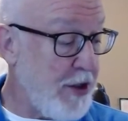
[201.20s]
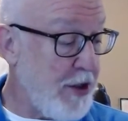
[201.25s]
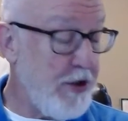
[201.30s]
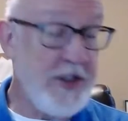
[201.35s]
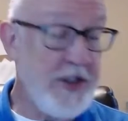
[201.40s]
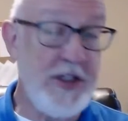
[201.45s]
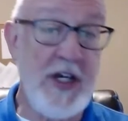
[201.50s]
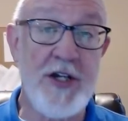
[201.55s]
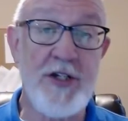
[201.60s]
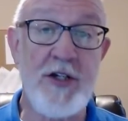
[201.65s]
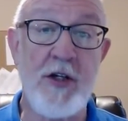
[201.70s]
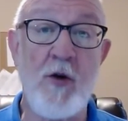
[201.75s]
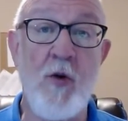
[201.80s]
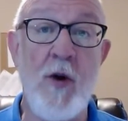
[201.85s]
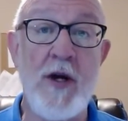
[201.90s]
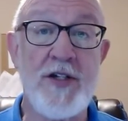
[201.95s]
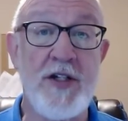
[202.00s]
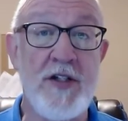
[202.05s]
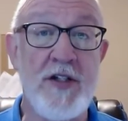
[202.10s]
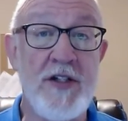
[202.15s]
2 discussion
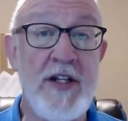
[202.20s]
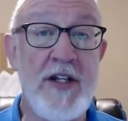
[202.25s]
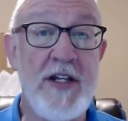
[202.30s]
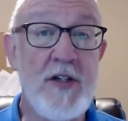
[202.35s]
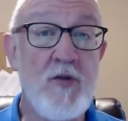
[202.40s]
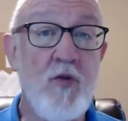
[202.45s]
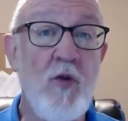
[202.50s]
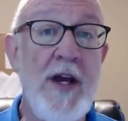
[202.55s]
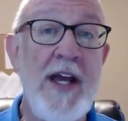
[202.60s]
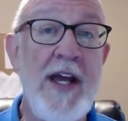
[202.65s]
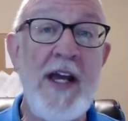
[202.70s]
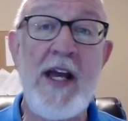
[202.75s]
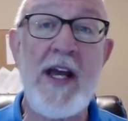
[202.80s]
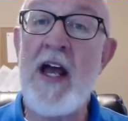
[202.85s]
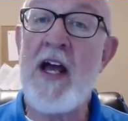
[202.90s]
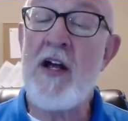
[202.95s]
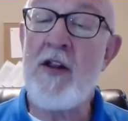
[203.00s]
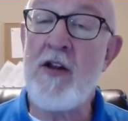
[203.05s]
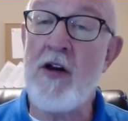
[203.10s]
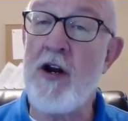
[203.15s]
questions this week.
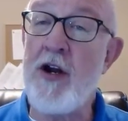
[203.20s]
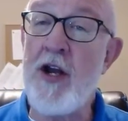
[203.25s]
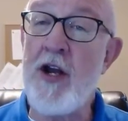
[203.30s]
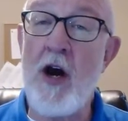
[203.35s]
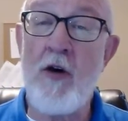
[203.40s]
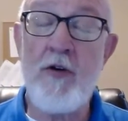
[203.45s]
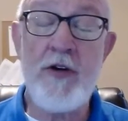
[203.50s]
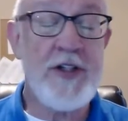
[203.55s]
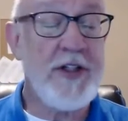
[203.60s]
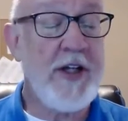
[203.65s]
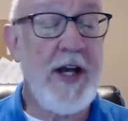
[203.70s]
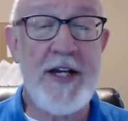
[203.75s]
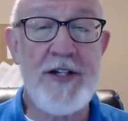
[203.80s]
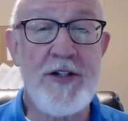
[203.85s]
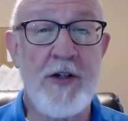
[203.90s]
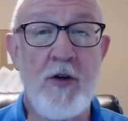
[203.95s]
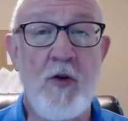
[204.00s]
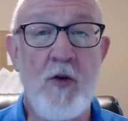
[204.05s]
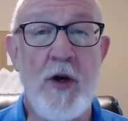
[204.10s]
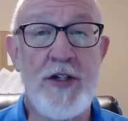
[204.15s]
There are no
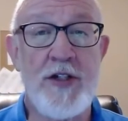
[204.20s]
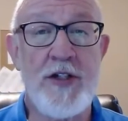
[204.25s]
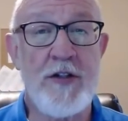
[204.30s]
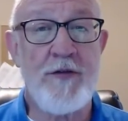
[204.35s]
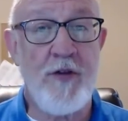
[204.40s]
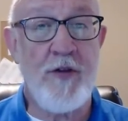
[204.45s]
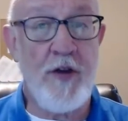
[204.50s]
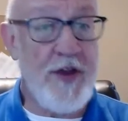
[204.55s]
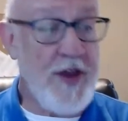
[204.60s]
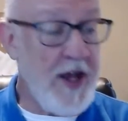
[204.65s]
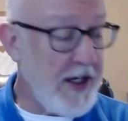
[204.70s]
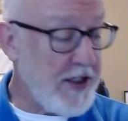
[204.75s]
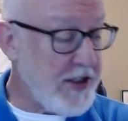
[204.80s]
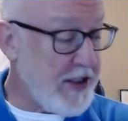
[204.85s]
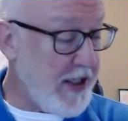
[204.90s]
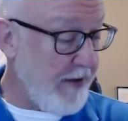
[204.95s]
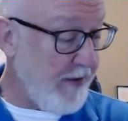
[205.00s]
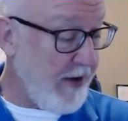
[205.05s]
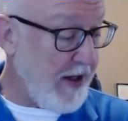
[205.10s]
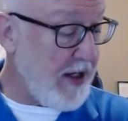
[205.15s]
discussion questions for
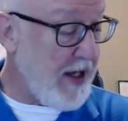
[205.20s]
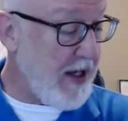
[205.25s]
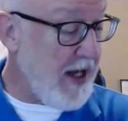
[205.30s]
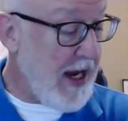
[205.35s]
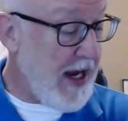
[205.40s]
Thanksgiving.